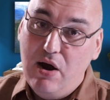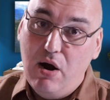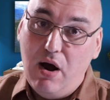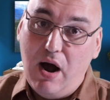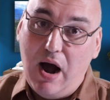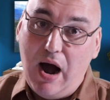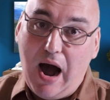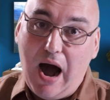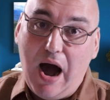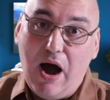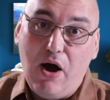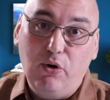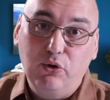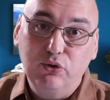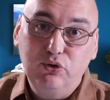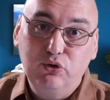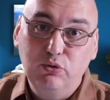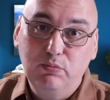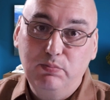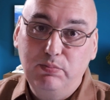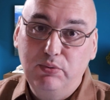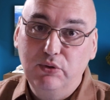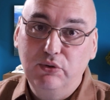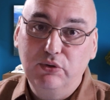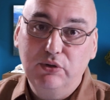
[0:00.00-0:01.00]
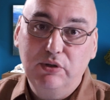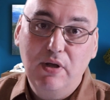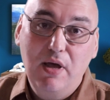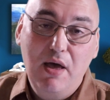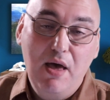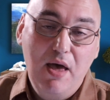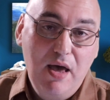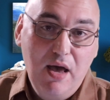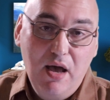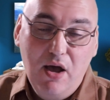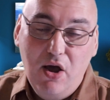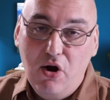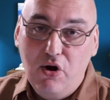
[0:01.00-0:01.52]
how to put
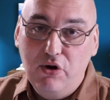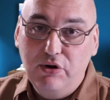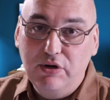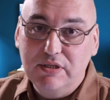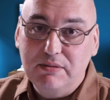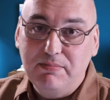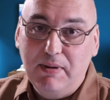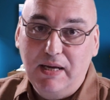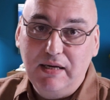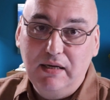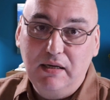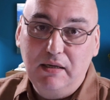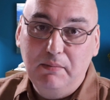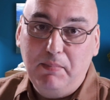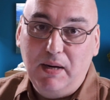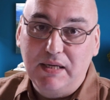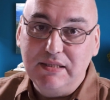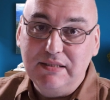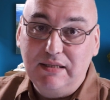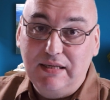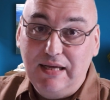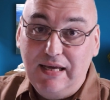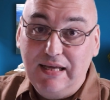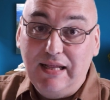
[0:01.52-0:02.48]
earnest money deposit.